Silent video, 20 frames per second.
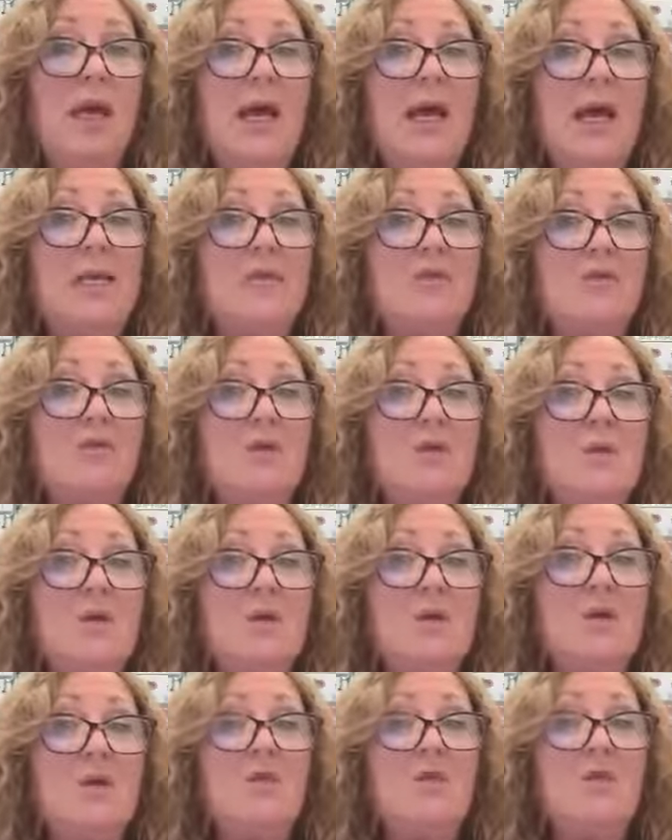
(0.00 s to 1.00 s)
as a
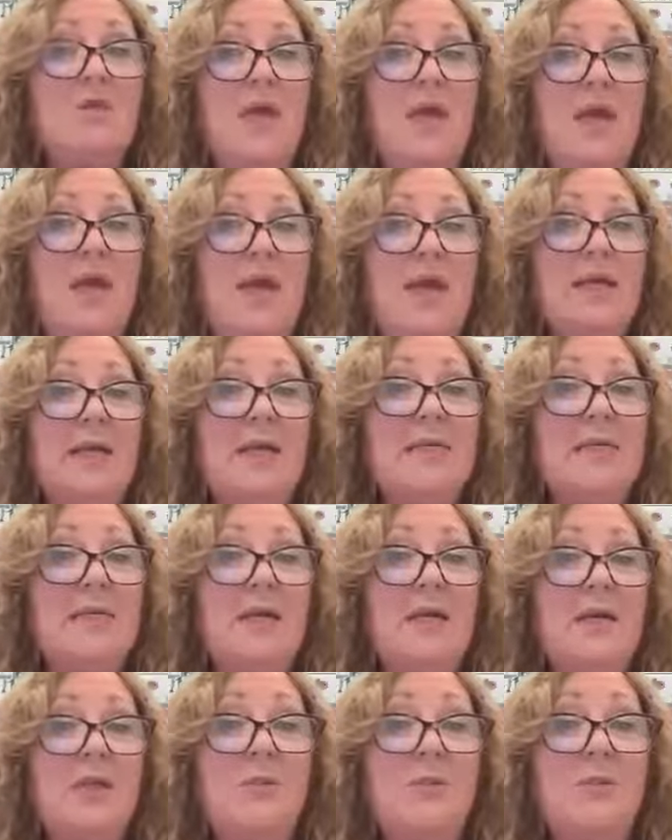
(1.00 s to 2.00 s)
result of the acts
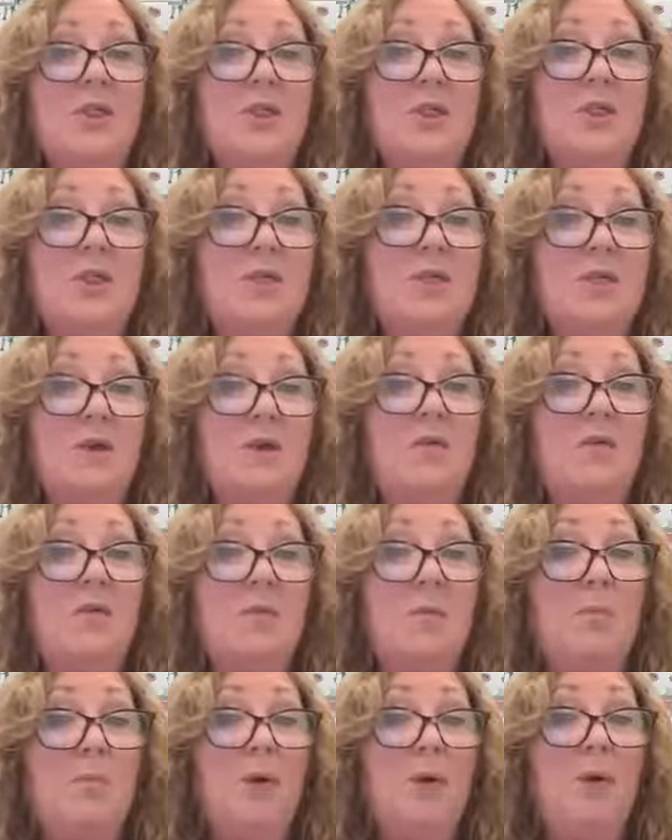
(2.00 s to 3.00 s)
and omissions of
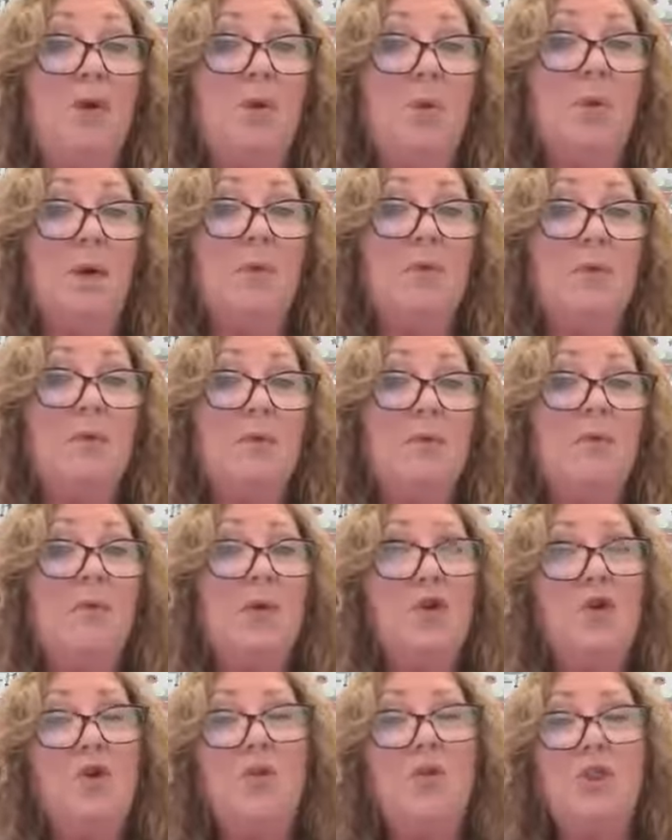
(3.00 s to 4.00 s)
the borrower that
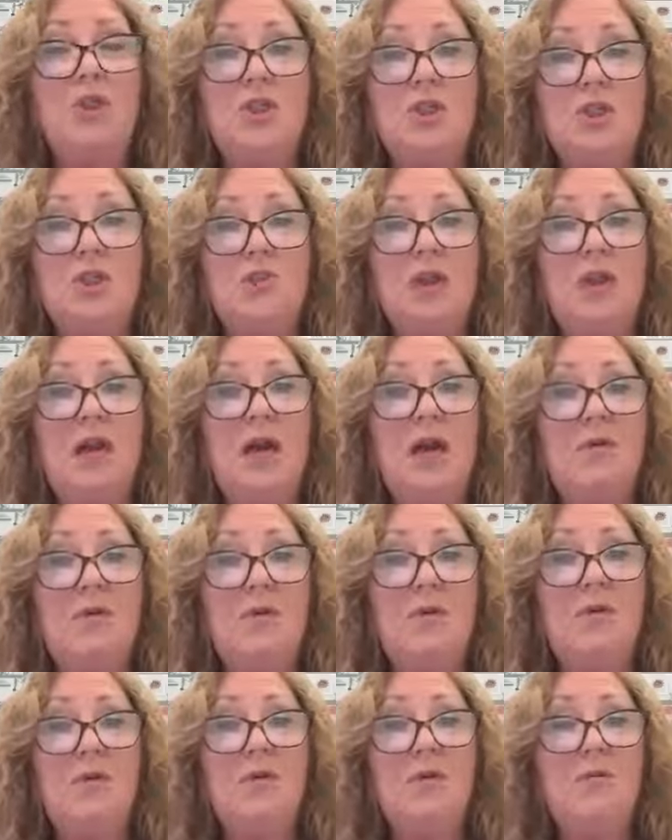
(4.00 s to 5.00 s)
you wish to
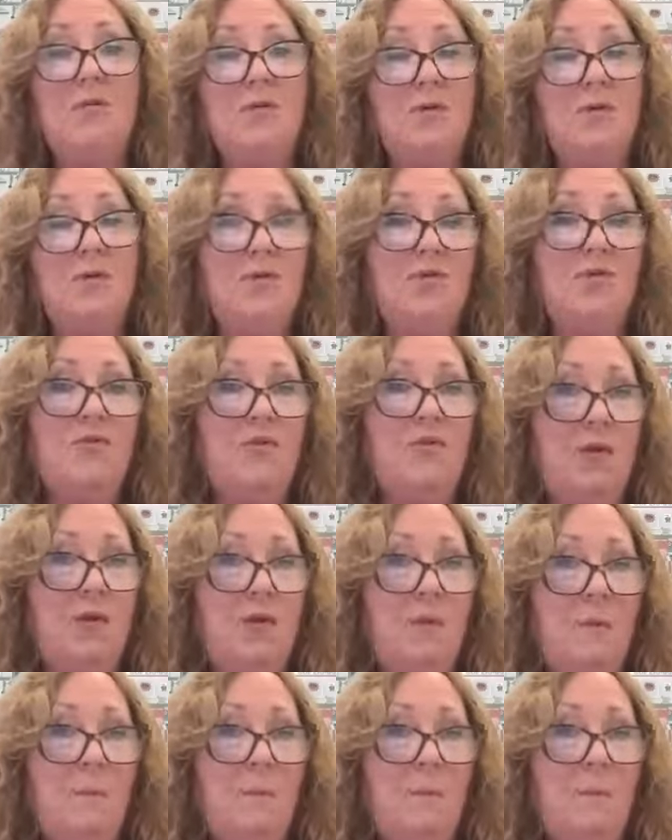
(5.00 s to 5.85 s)
recover through the fee.